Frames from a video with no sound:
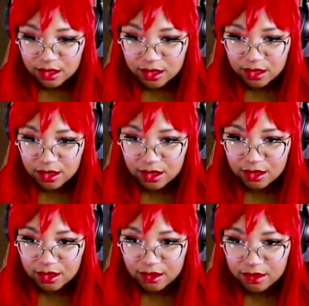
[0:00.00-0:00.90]

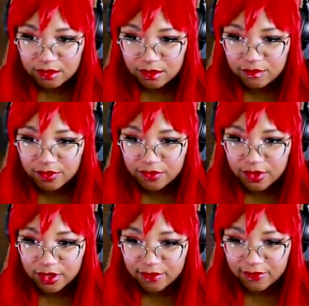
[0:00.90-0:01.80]
Alright. I wonder if there's
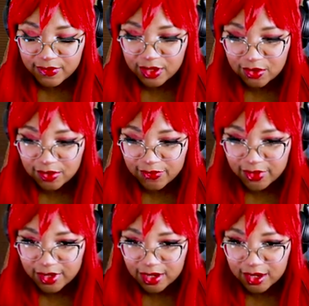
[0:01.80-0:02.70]
any
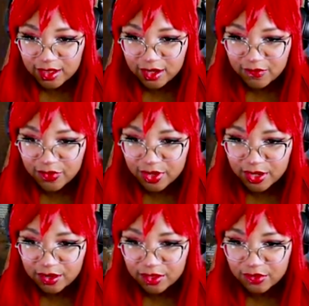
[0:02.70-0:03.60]
secrets in here, like if you
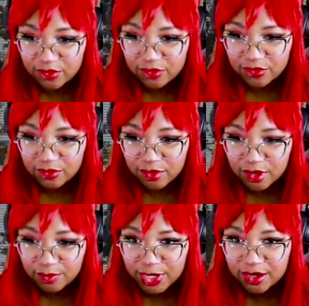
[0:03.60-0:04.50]
get all the
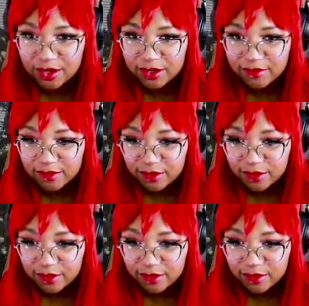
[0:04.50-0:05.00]
strawberries.